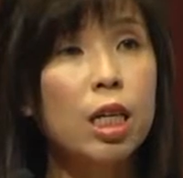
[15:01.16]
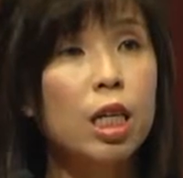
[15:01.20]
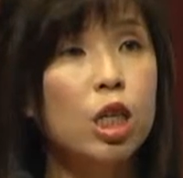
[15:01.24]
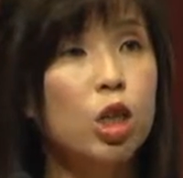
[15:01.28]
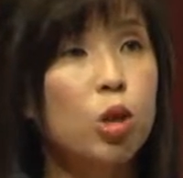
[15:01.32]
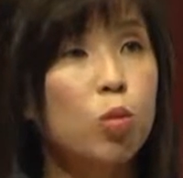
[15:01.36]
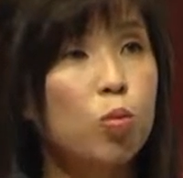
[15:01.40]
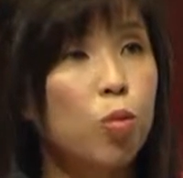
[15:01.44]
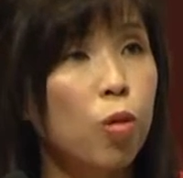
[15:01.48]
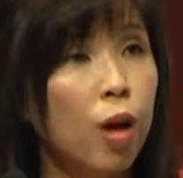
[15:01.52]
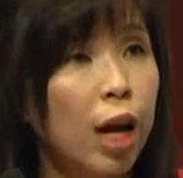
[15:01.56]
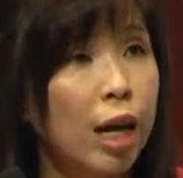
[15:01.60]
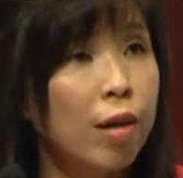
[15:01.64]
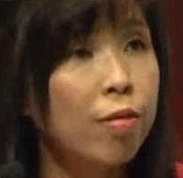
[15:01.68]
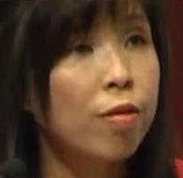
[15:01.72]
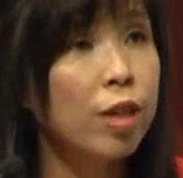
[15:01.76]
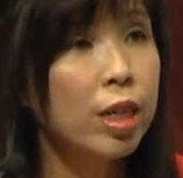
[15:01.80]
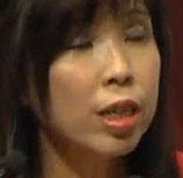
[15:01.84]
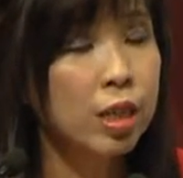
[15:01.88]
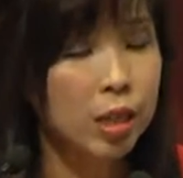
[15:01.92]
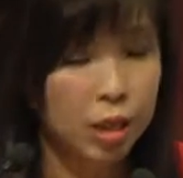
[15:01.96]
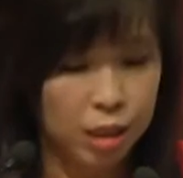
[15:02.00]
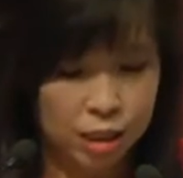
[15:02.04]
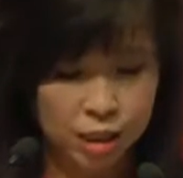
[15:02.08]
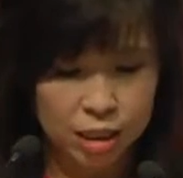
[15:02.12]
is
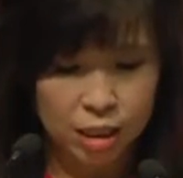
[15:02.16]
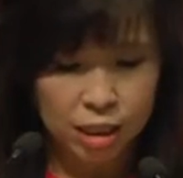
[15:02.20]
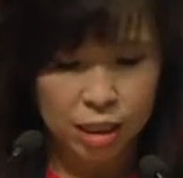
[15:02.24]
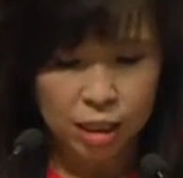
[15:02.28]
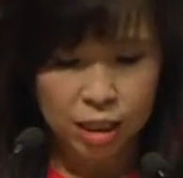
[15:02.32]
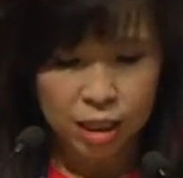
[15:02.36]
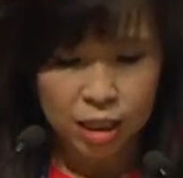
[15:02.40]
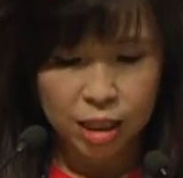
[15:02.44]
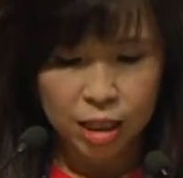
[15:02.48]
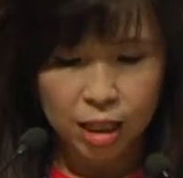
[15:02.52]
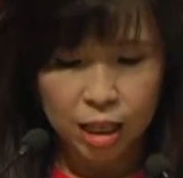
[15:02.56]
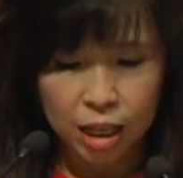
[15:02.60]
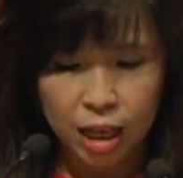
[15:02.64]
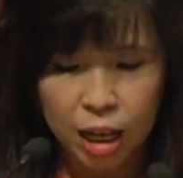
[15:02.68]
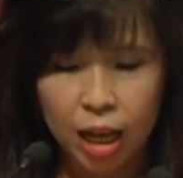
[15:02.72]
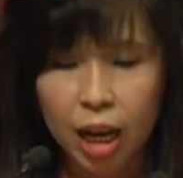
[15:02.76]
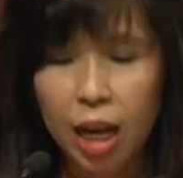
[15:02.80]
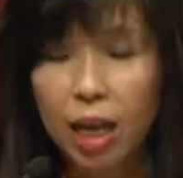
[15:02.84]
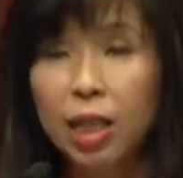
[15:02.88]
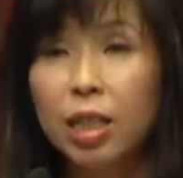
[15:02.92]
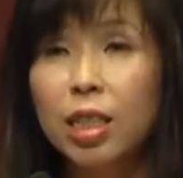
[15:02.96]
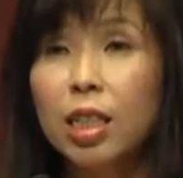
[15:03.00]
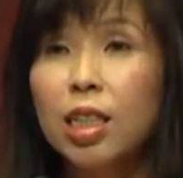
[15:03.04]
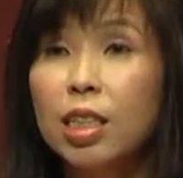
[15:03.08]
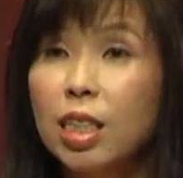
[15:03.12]
private
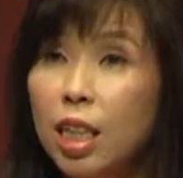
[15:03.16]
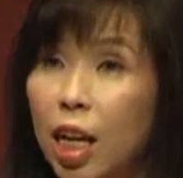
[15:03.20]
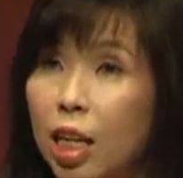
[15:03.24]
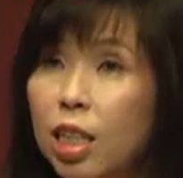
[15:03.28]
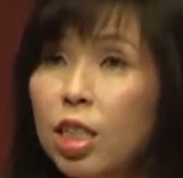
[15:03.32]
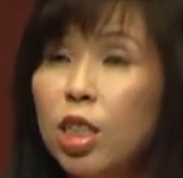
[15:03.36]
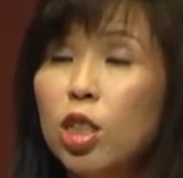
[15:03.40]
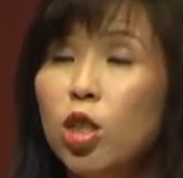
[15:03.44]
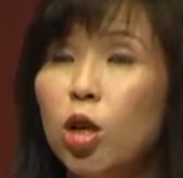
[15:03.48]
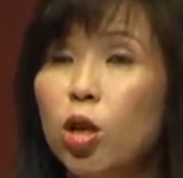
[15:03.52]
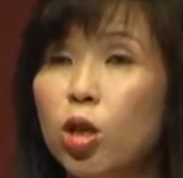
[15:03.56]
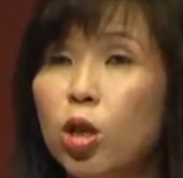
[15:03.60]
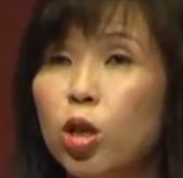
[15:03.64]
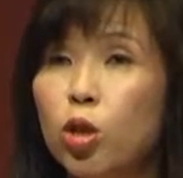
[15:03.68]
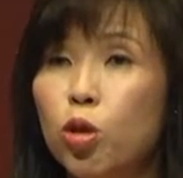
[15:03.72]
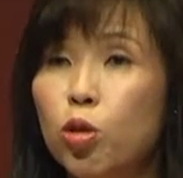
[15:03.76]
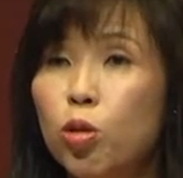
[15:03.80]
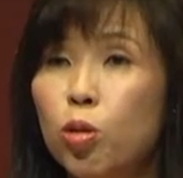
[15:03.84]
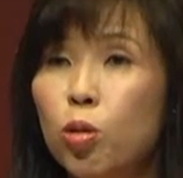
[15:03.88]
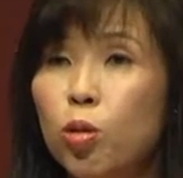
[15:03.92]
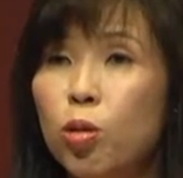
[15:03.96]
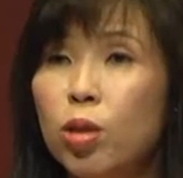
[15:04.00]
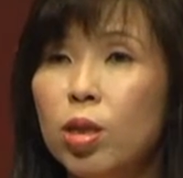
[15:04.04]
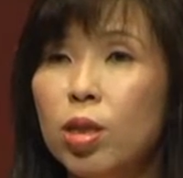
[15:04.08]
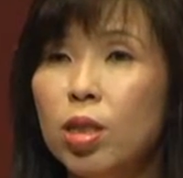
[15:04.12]
and it's under your
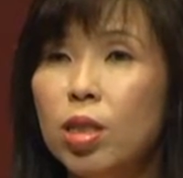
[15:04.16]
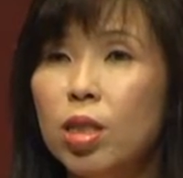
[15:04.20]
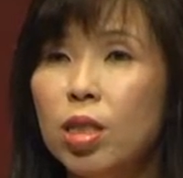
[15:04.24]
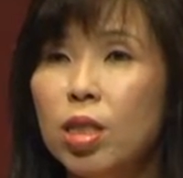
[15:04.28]
control.